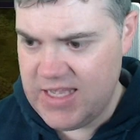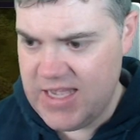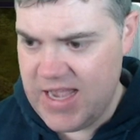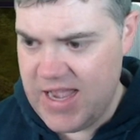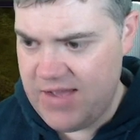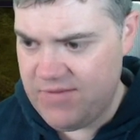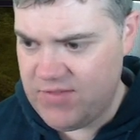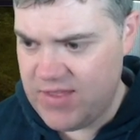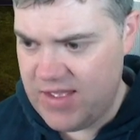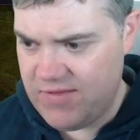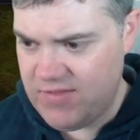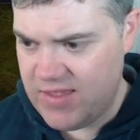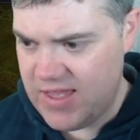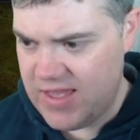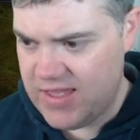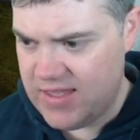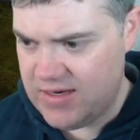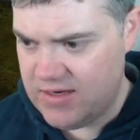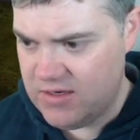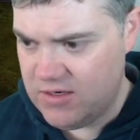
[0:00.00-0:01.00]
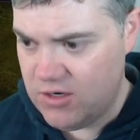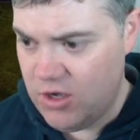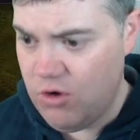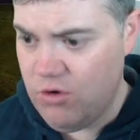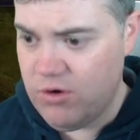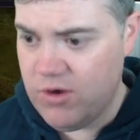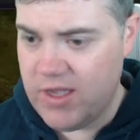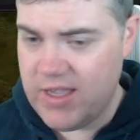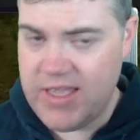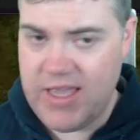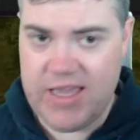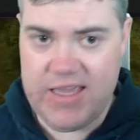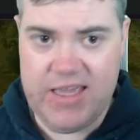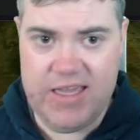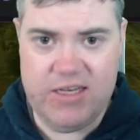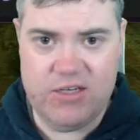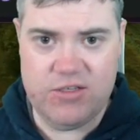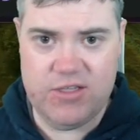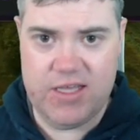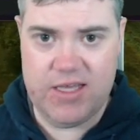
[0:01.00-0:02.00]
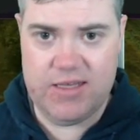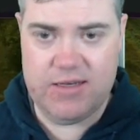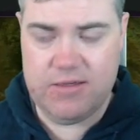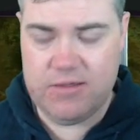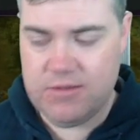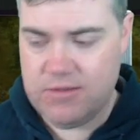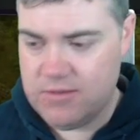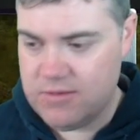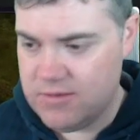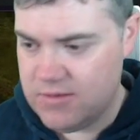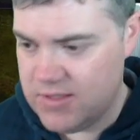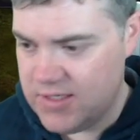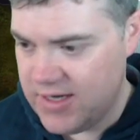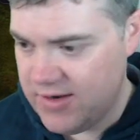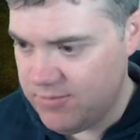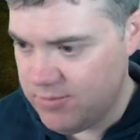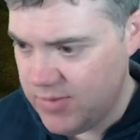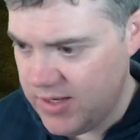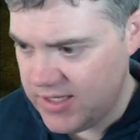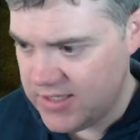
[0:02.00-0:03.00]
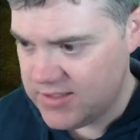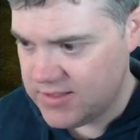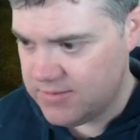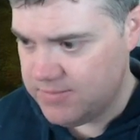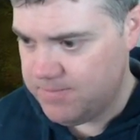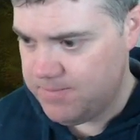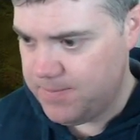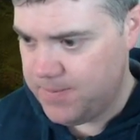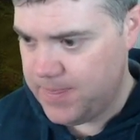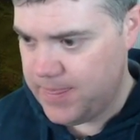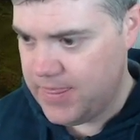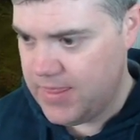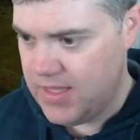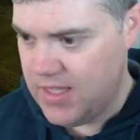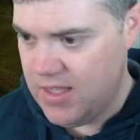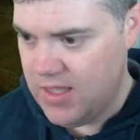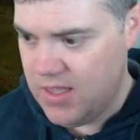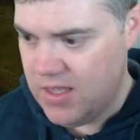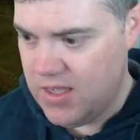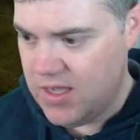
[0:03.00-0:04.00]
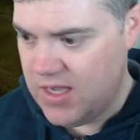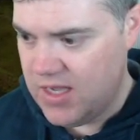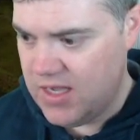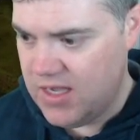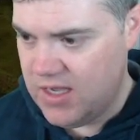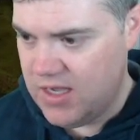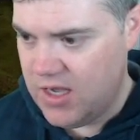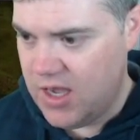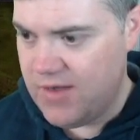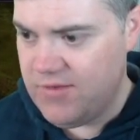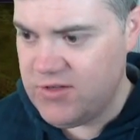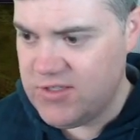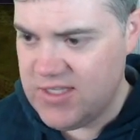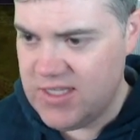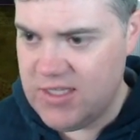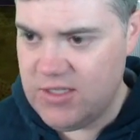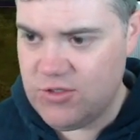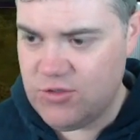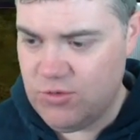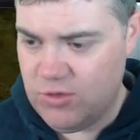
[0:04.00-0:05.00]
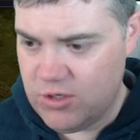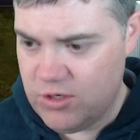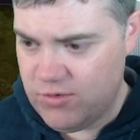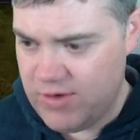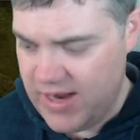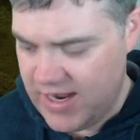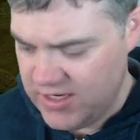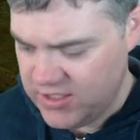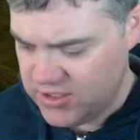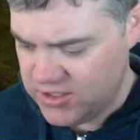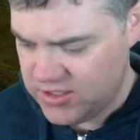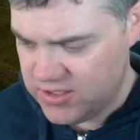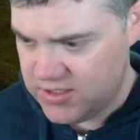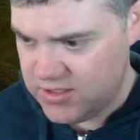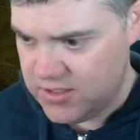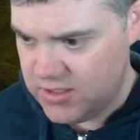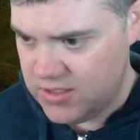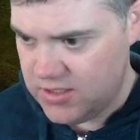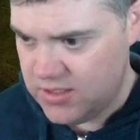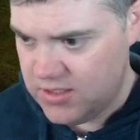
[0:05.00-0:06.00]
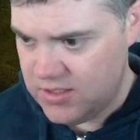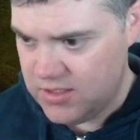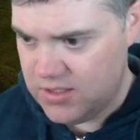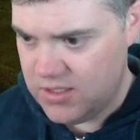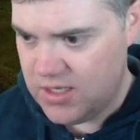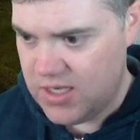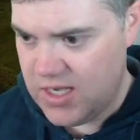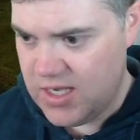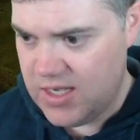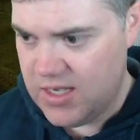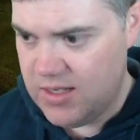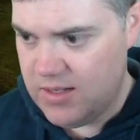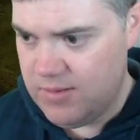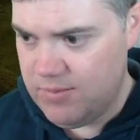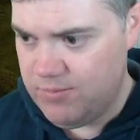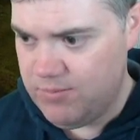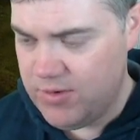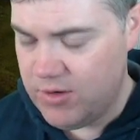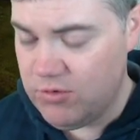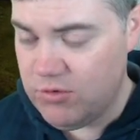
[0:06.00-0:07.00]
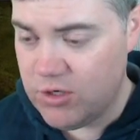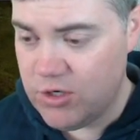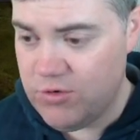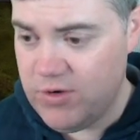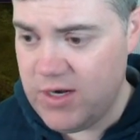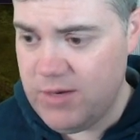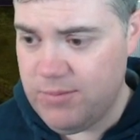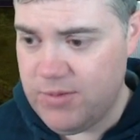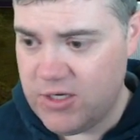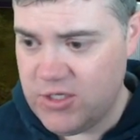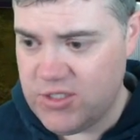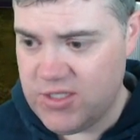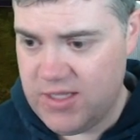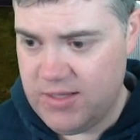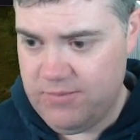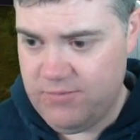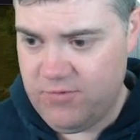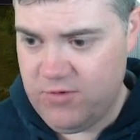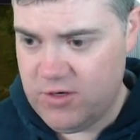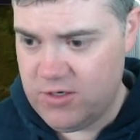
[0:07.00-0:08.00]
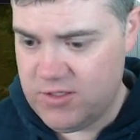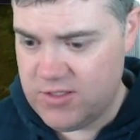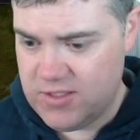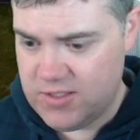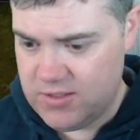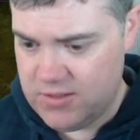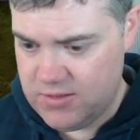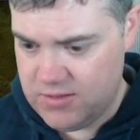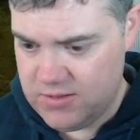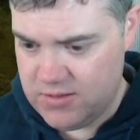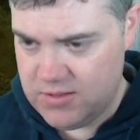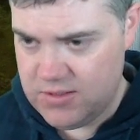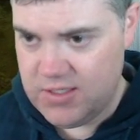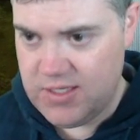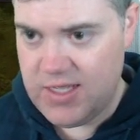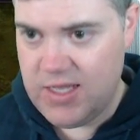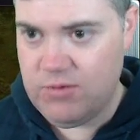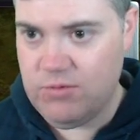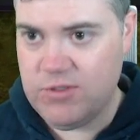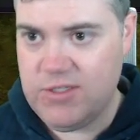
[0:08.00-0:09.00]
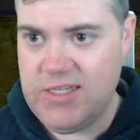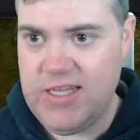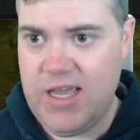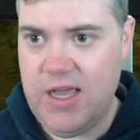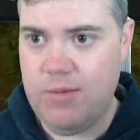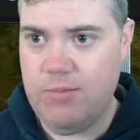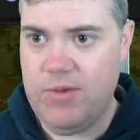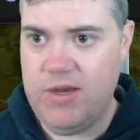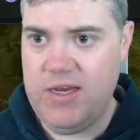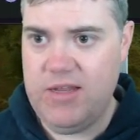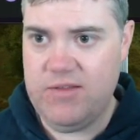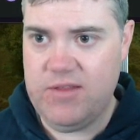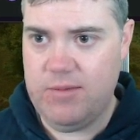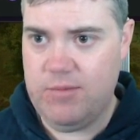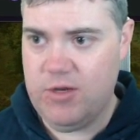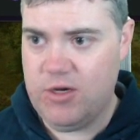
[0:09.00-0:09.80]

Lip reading: have to have that. Oh, I can do that. Never mind. Obviously, this will crash, but it will create a bunch of them first. And we'll see how many of them it